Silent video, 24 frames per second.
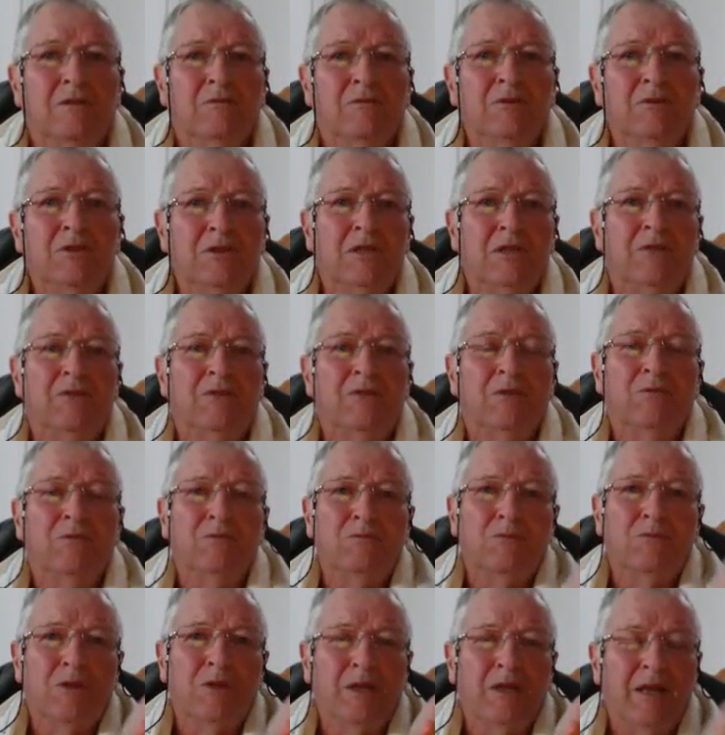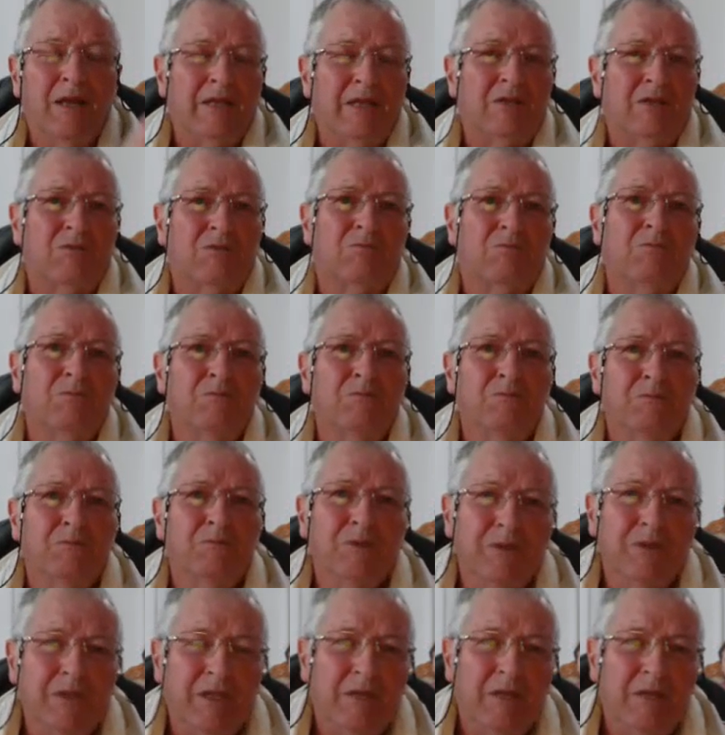We just have to relax
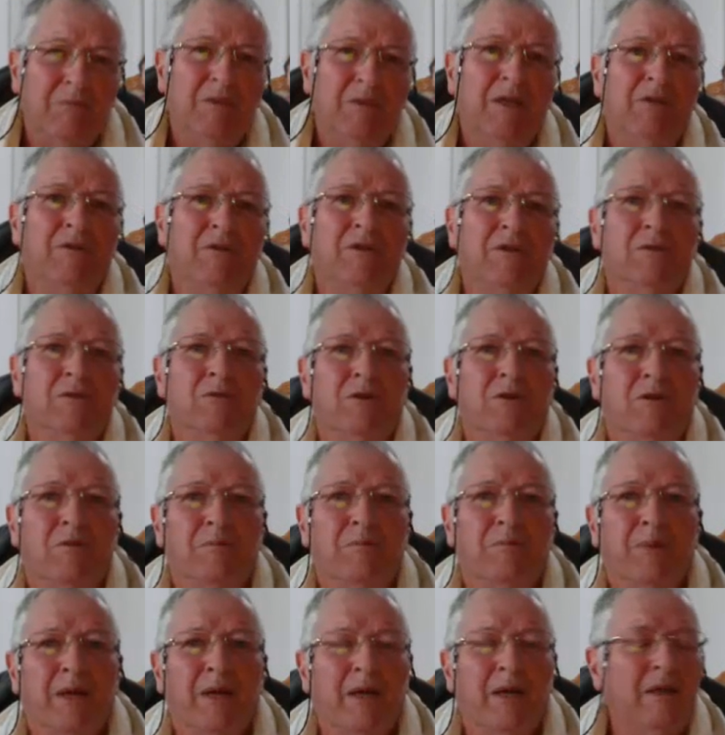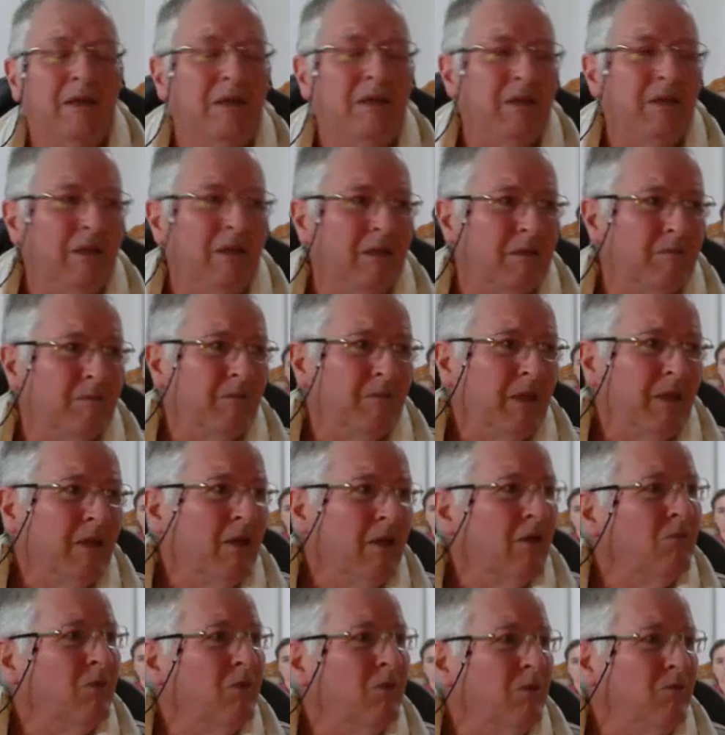with Him, knowing that we're obeying Him,
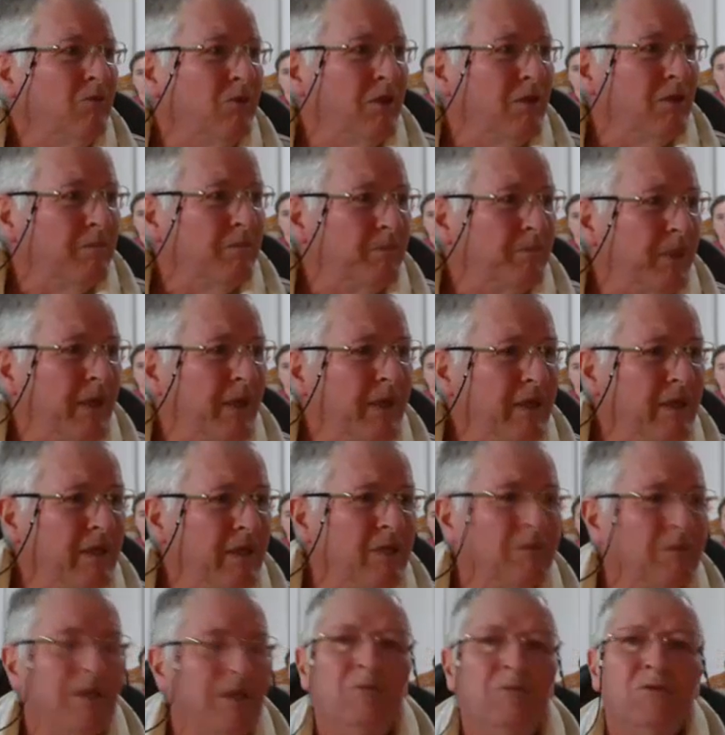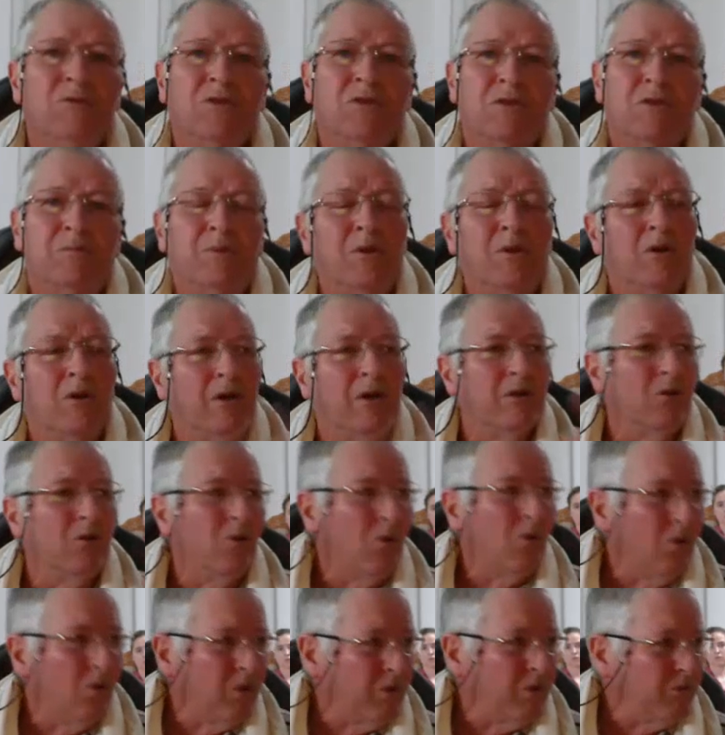and when we obey Him, He will supply
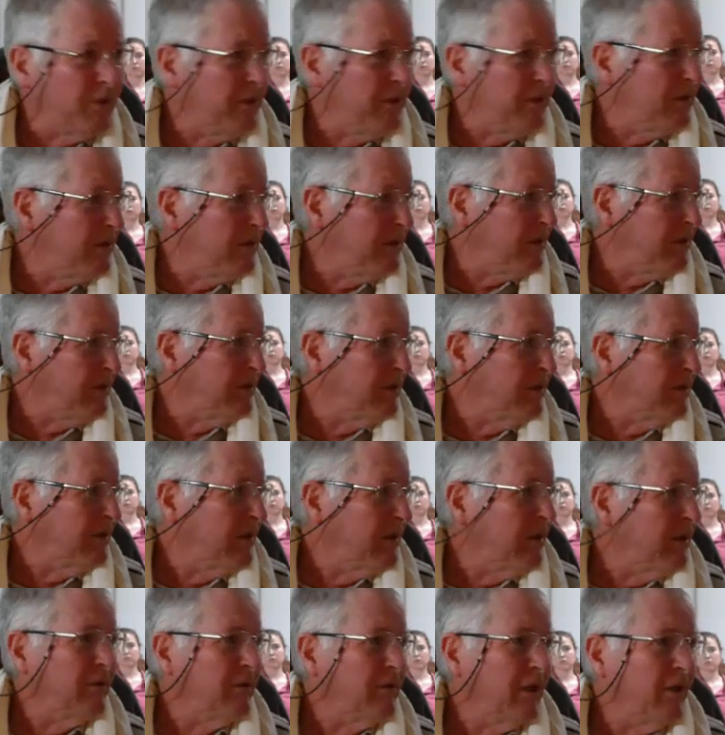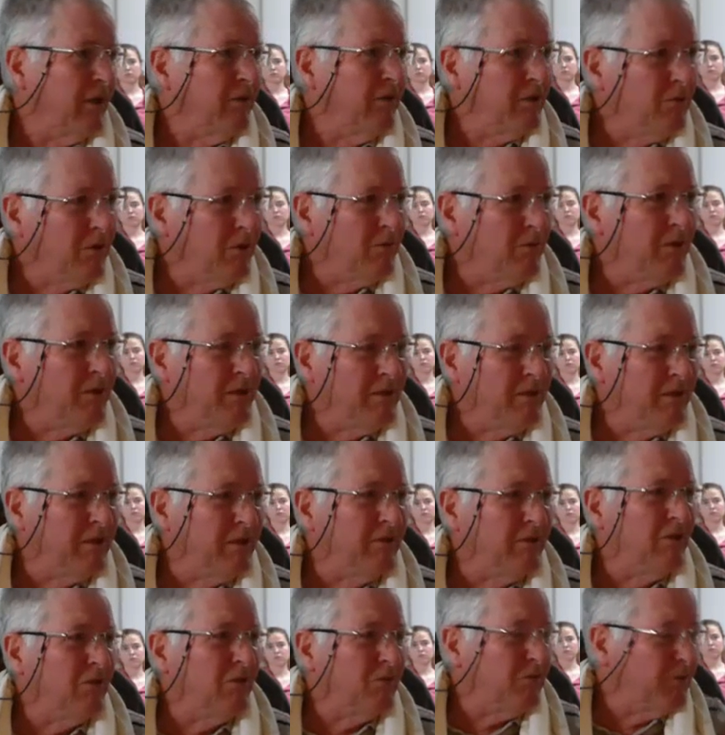all that we need. Only what we
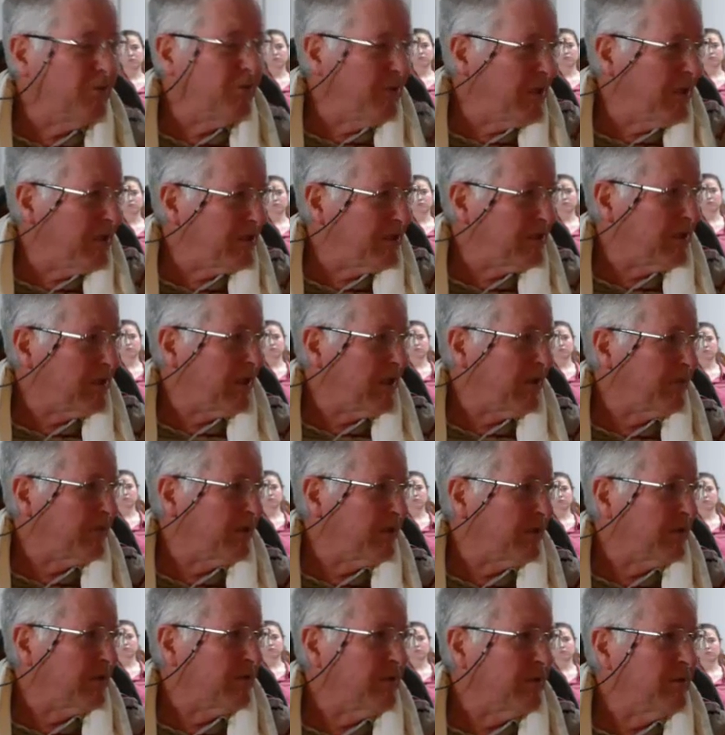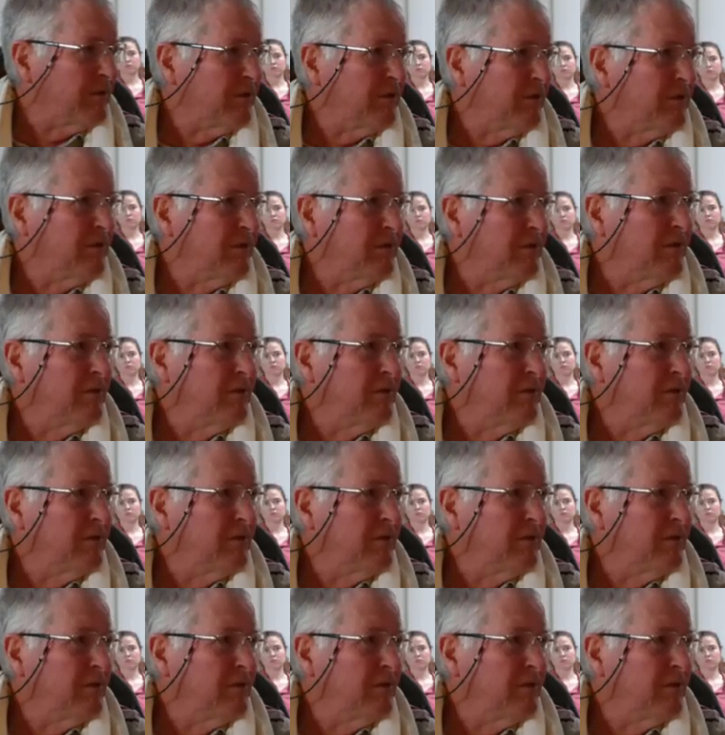need, not what we lust after. Mm.